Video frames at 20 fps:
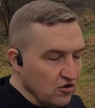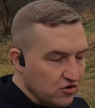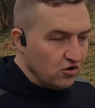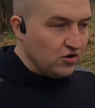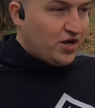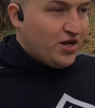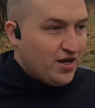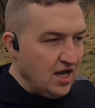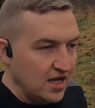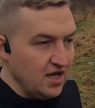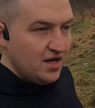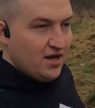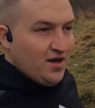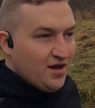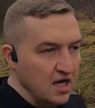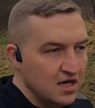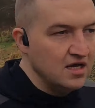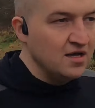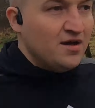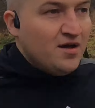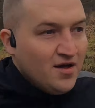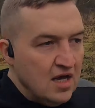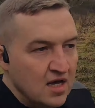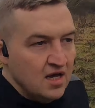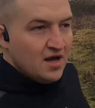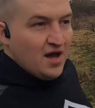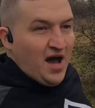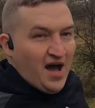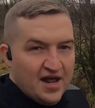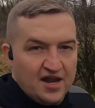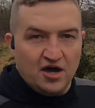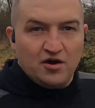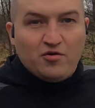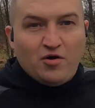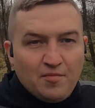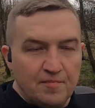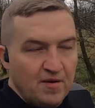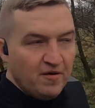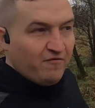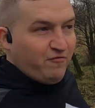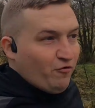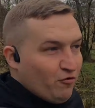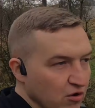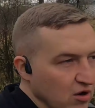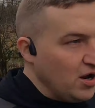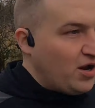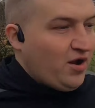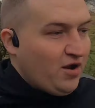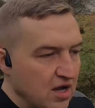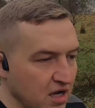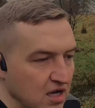o'clock at night, an hour before